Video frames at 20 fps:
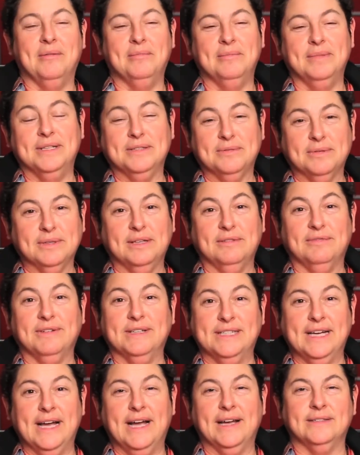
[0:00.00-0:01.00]
it's really
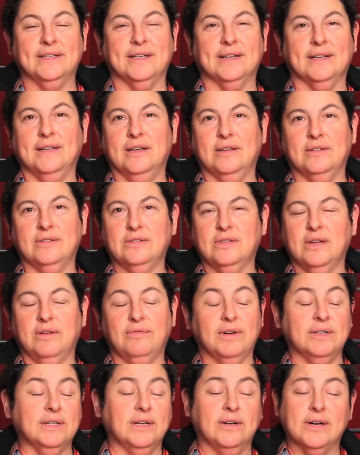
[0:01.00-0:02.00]
fantastic, and they
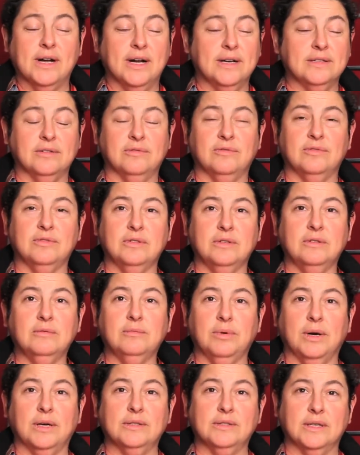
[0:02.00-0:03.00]
fund all kinds of
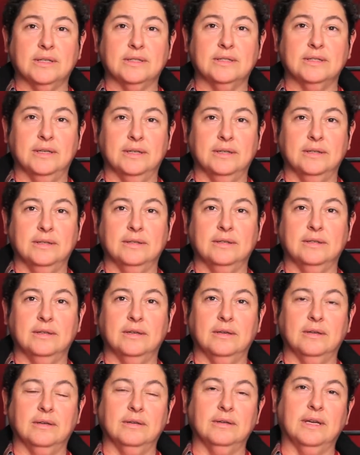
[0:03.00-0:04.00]
projects in
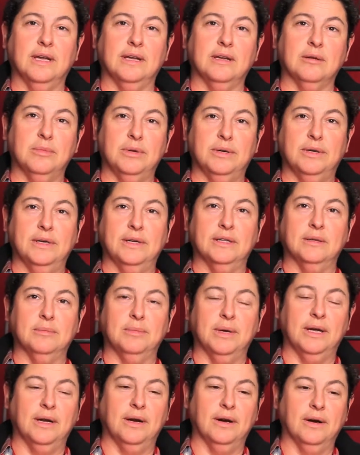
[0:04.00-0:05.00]
the gay community in the
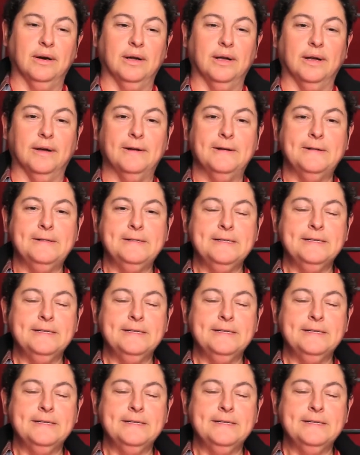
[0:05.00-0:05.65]
Bay Area.